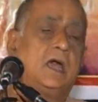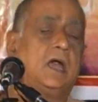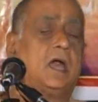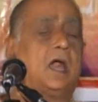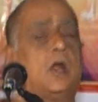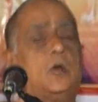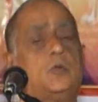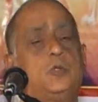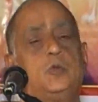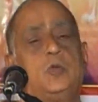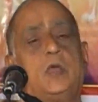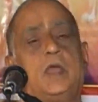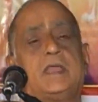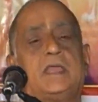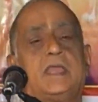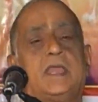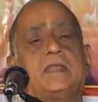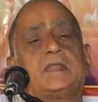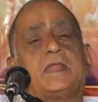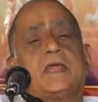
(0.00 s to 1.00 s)
How do I
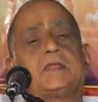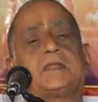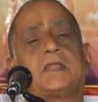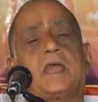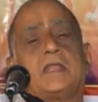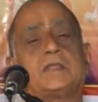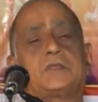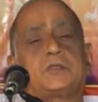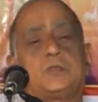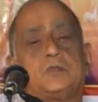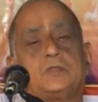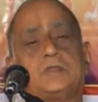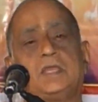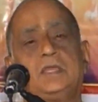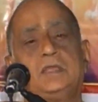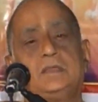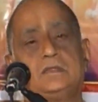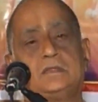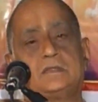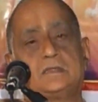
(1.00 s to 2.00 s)
get attached to
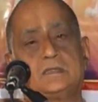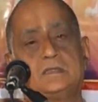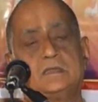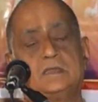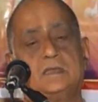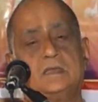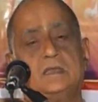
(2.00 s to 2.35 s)
things?